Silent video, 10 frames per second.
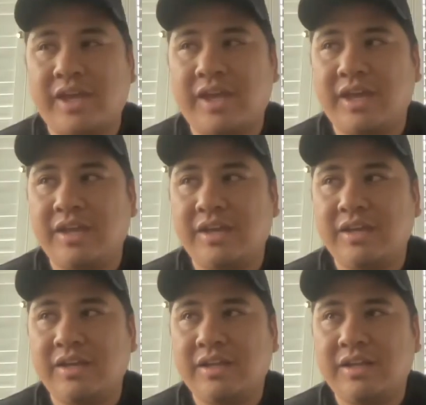
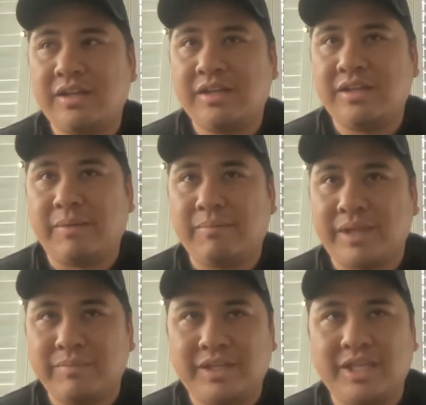and i'm,
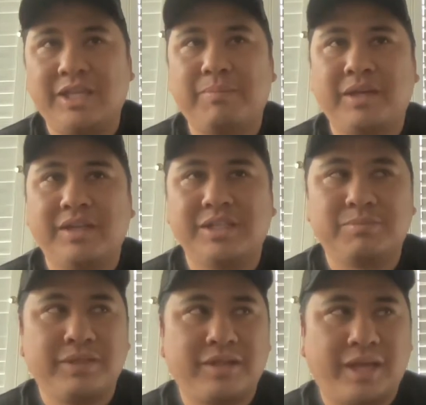I'm the guinea pig of this
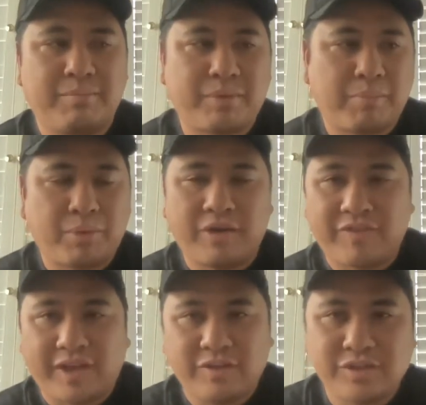but I, I brought
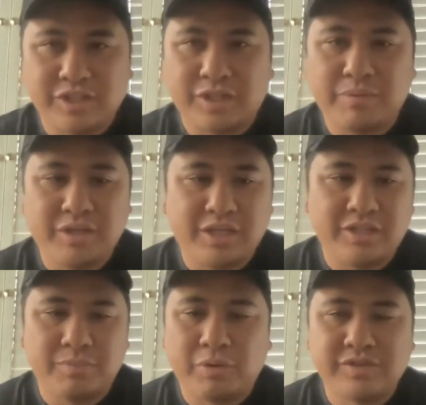value to the community
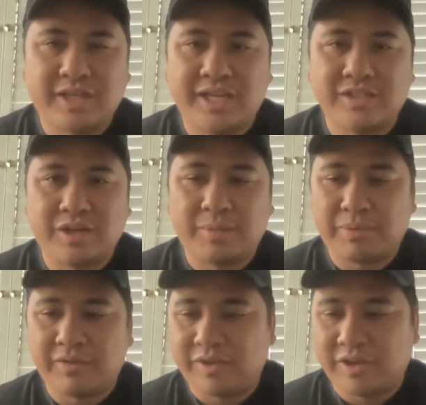to both sides right? i
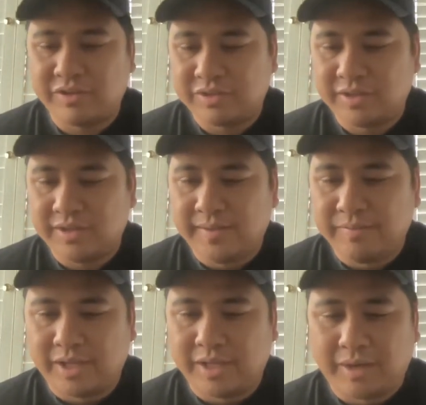brought value
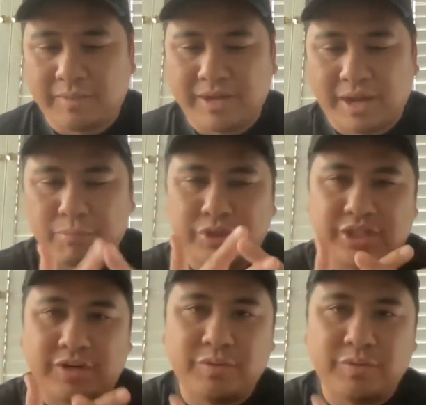and i'm now bridging